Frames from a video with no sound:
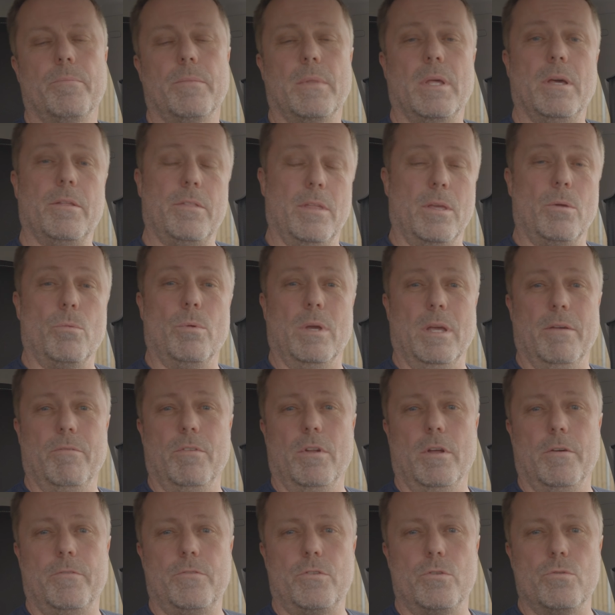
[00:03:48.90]
I think we have
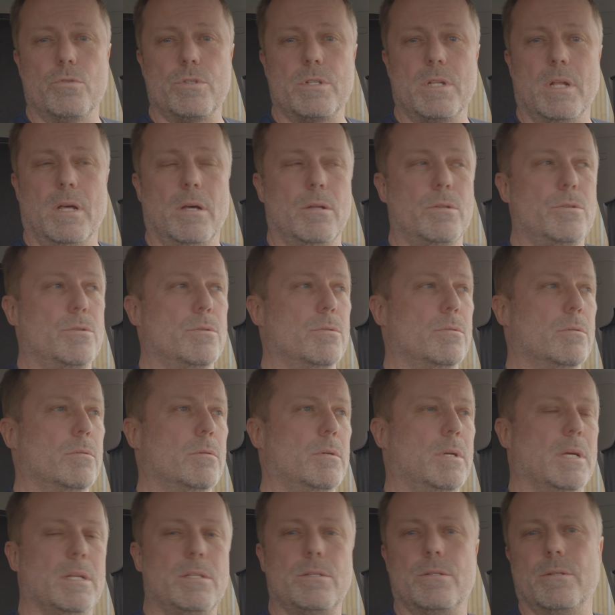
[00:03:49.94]
enough juice now to
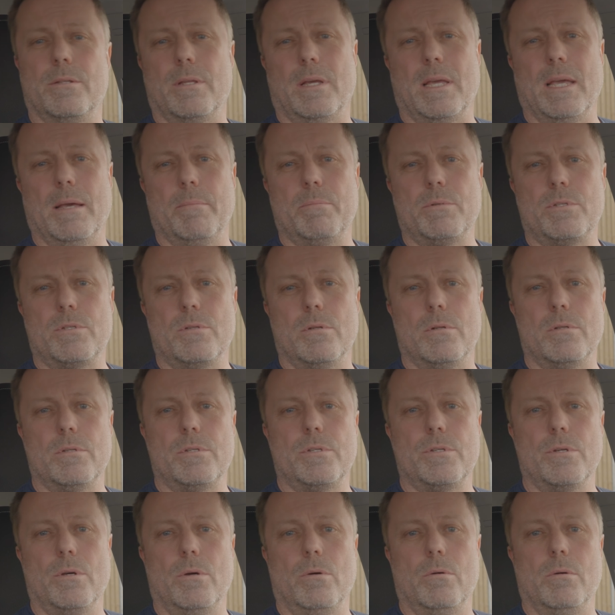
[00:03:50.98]
get to the capital,
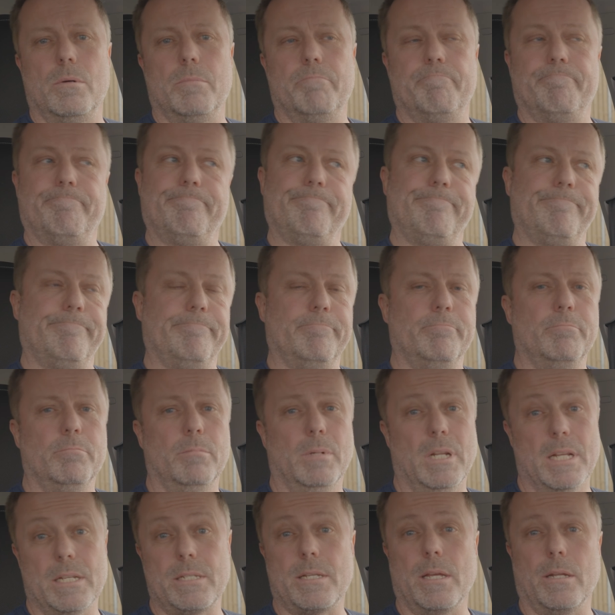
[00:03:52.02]
so
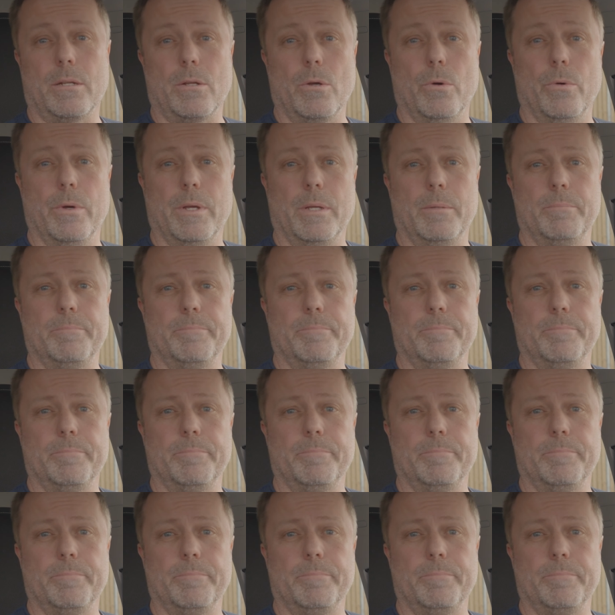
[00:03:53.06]
let's get going.